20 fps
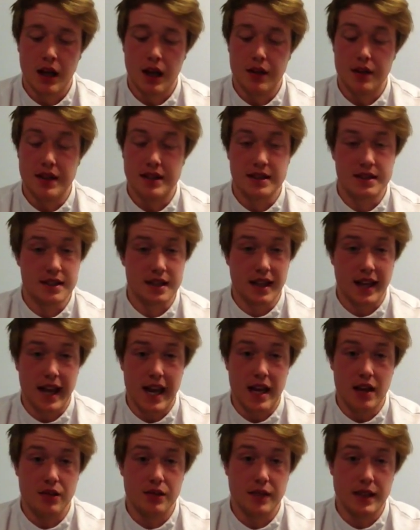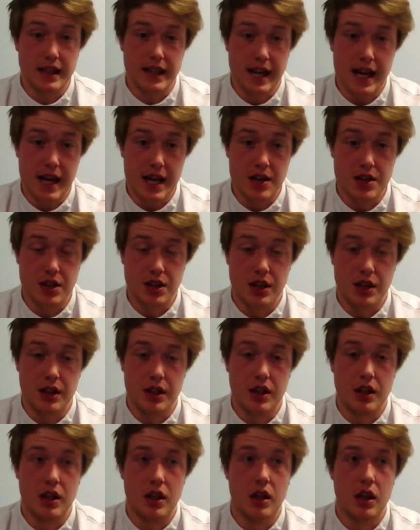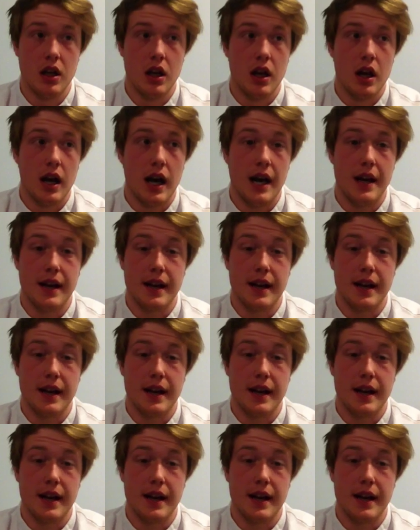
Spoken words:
This is again affiliation, and